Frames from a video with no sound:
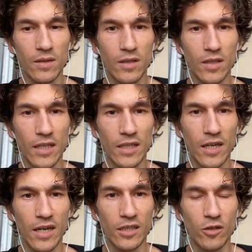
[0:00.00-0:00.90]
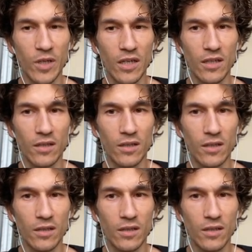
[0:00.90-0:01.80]
10 cards, oh my god.
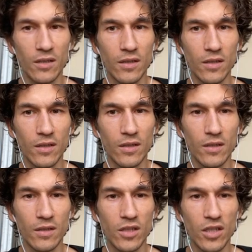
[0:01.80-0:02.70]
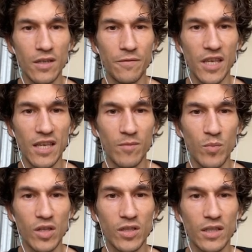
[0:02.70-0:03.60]
Actually, if he
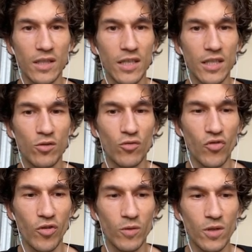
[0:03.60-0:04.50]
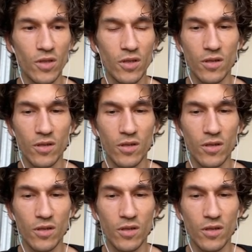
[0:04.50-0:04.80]
builds these two roads...